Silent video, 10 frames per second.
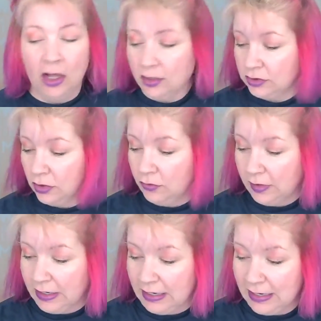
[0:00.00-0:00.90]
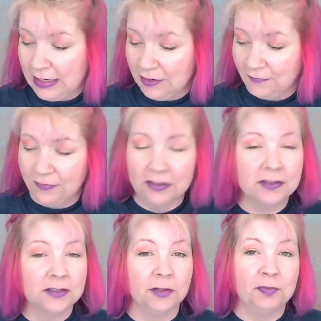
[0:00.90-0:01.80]
Also, if
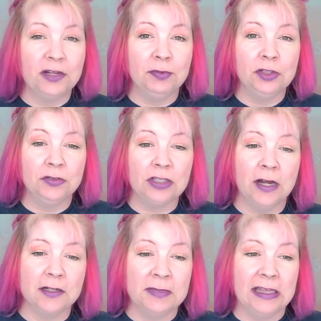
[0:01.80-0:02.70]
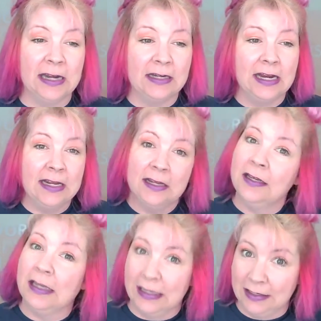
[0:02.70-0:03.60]
certain people don't talk to me that day,
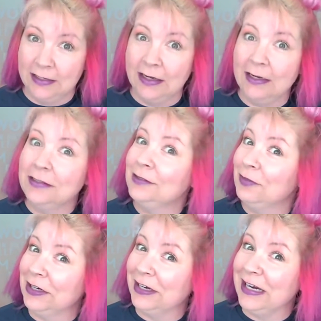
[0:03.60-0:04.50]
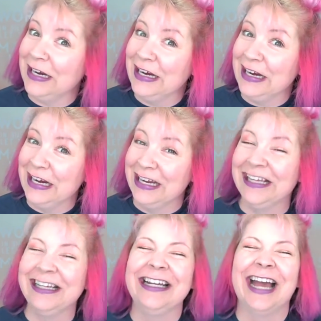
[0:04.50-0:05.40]
it's
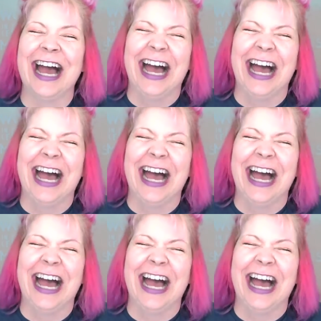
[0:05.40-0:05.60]
working.